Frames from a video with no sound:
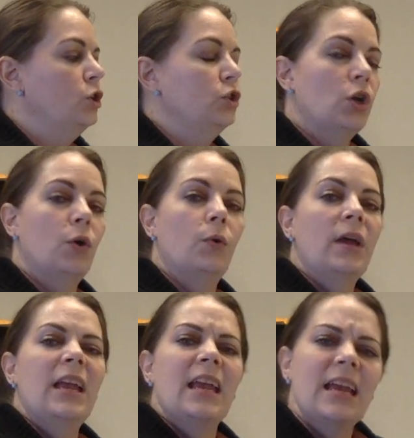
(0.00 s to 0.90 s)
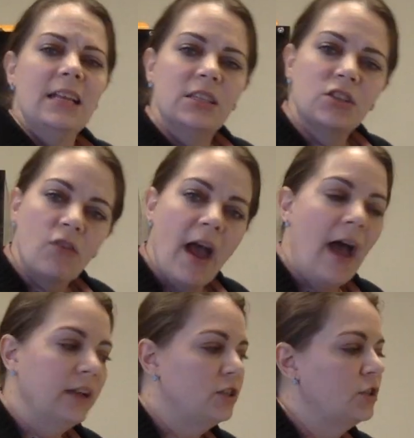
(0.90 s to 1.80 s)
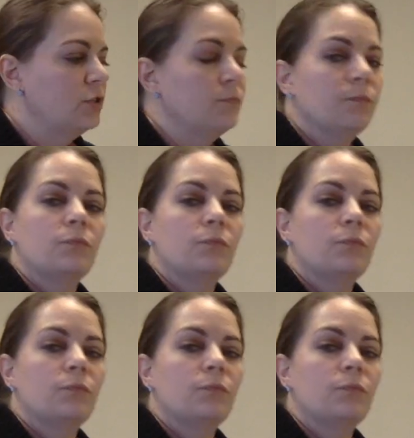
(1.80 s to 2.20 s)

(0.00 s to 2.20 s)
So in Scratch,